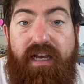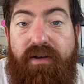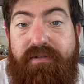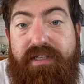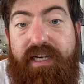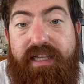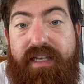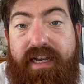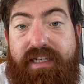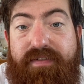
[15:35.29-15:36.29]
We'll see you in the
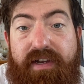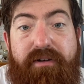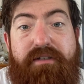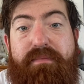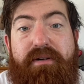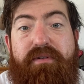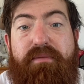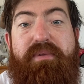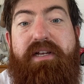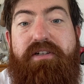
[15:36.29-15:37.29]
next video. It's been a real
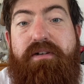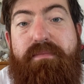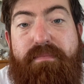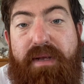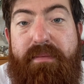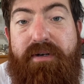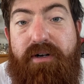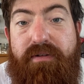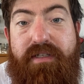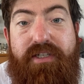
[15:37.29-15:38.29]
pleasure to be able to
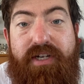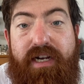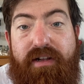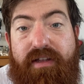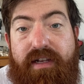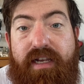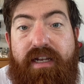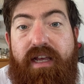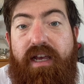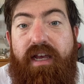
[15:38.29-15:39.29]
grow this channel, and
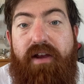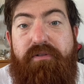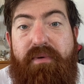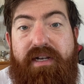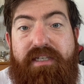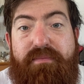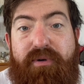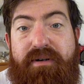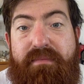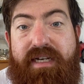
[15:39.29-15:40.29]
everybody
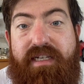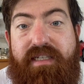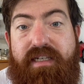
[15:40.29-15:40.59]
supporting me.